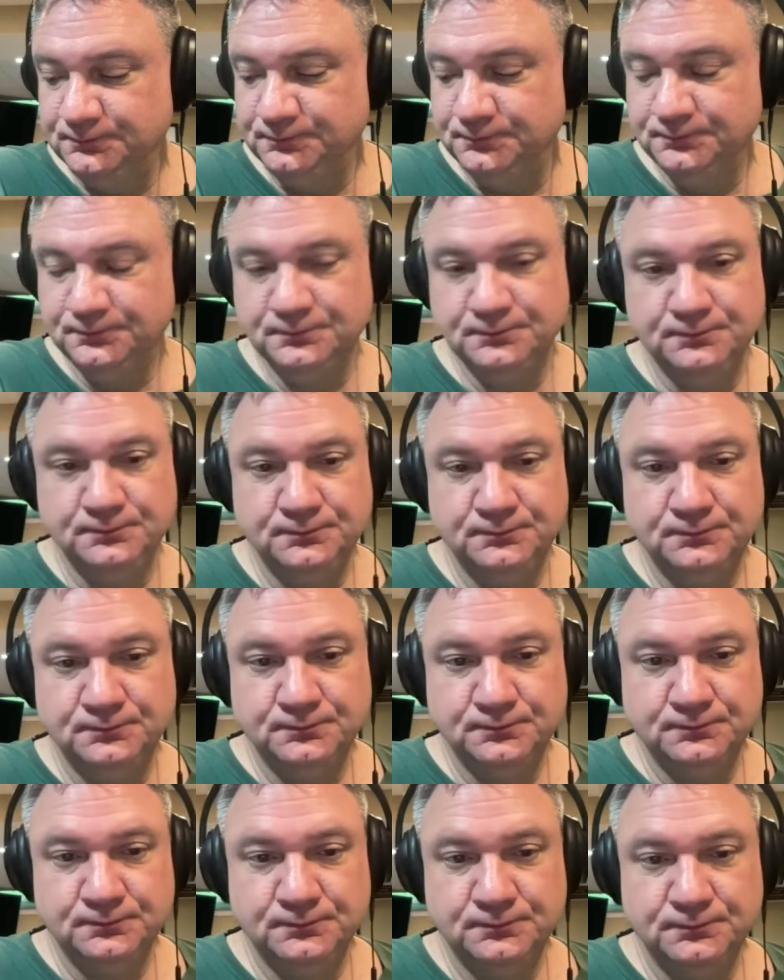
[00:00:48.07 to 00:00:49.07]

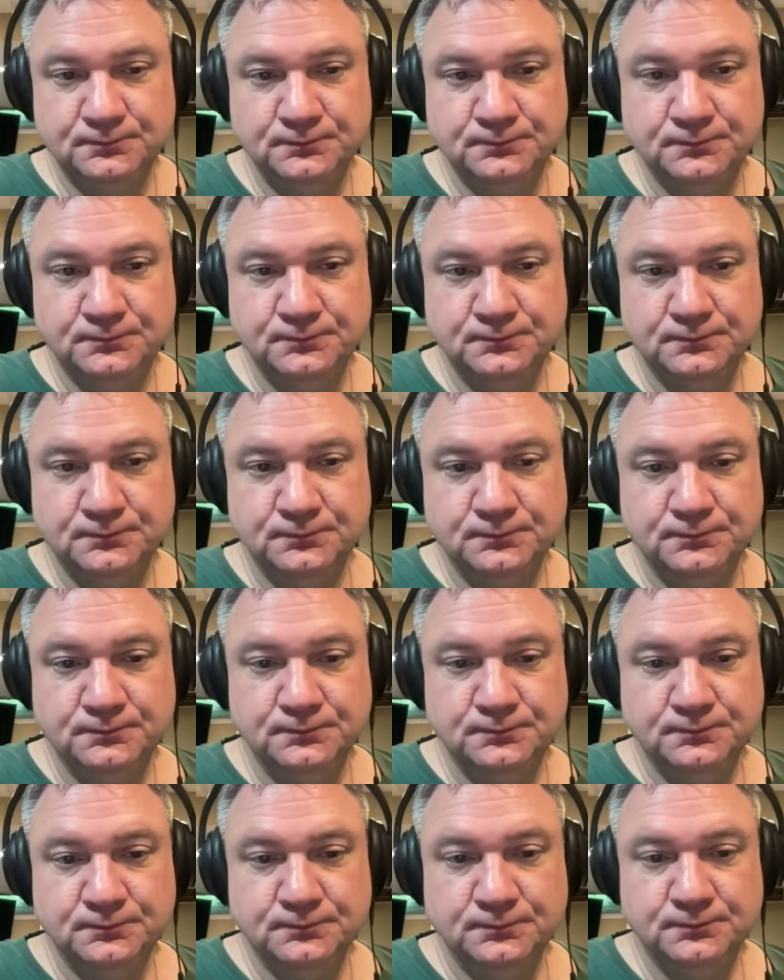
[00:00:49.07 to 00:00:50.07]

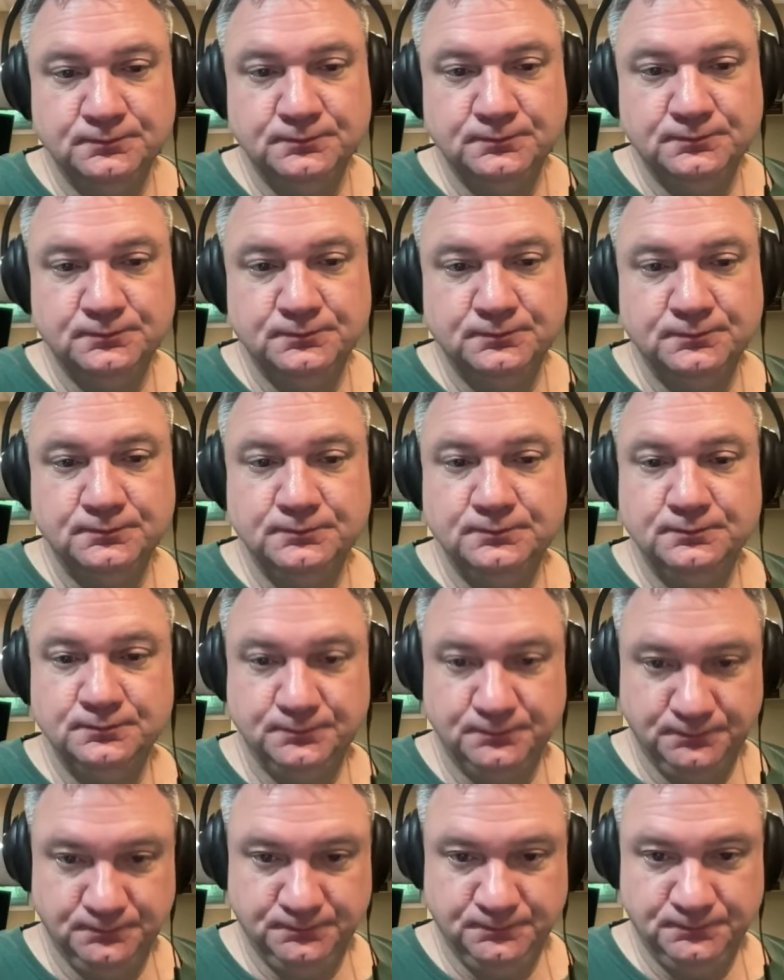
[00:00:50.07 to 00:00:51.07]

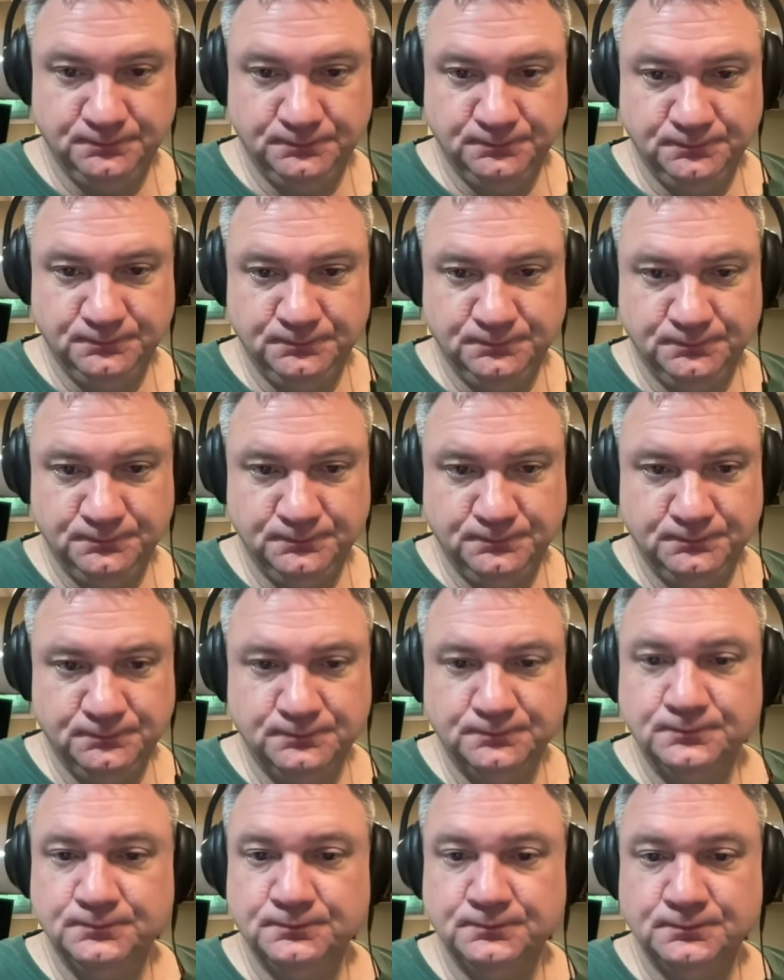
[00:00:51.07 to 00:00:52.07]

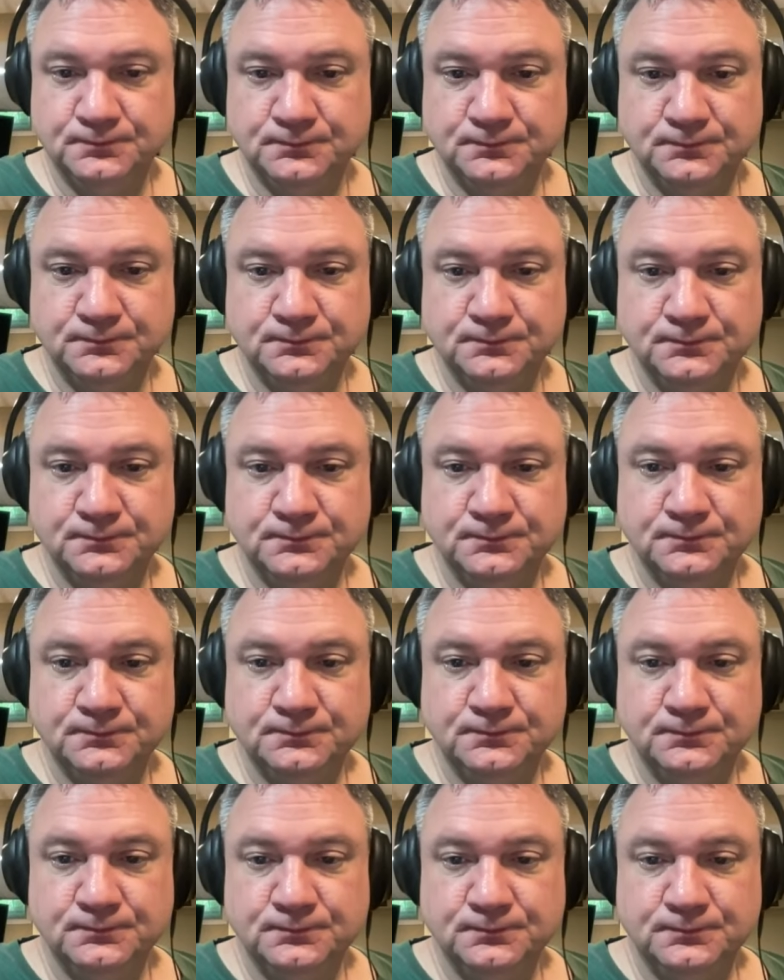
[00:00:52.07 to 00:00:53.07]

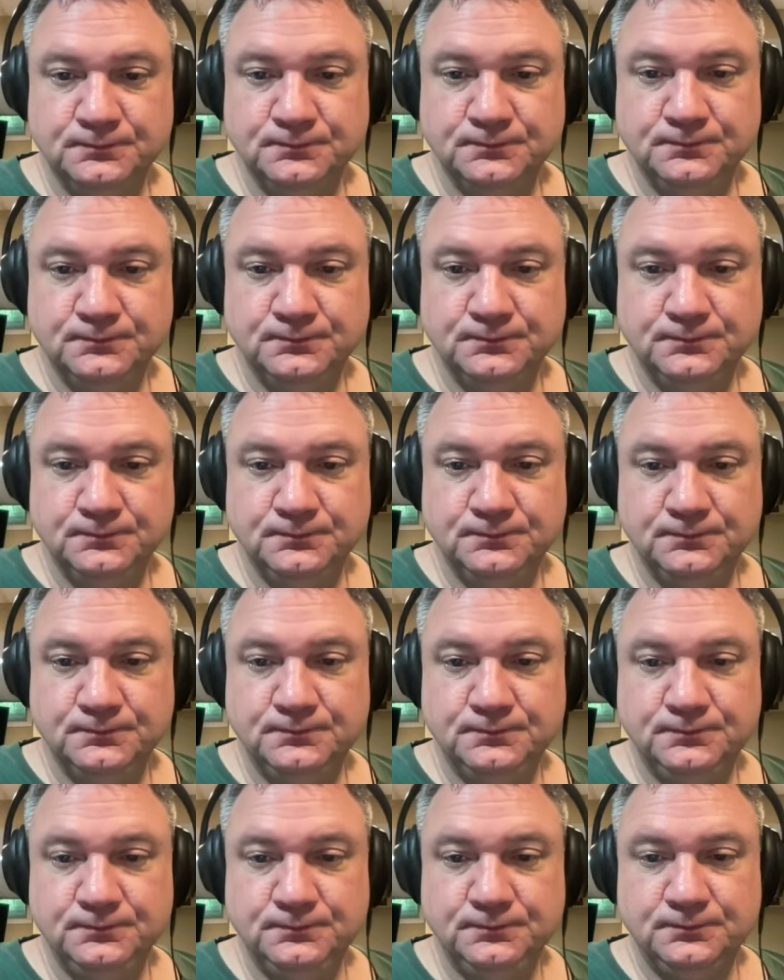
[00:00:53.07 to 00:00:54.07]

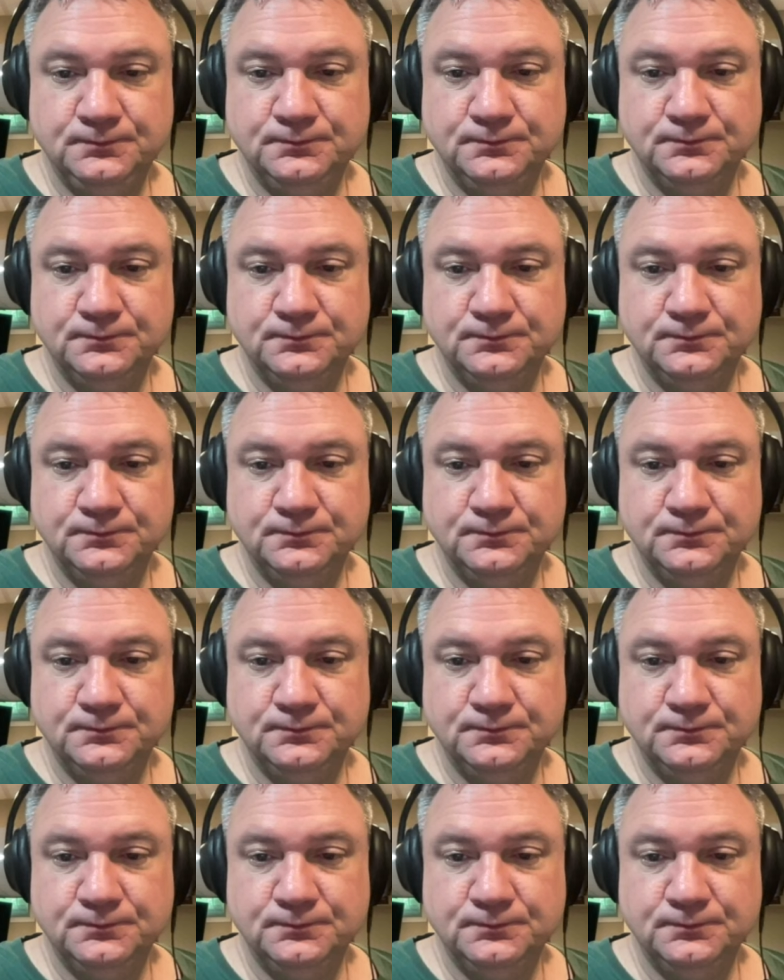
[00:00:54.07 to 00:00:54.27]
No words are spoken by the person on screen.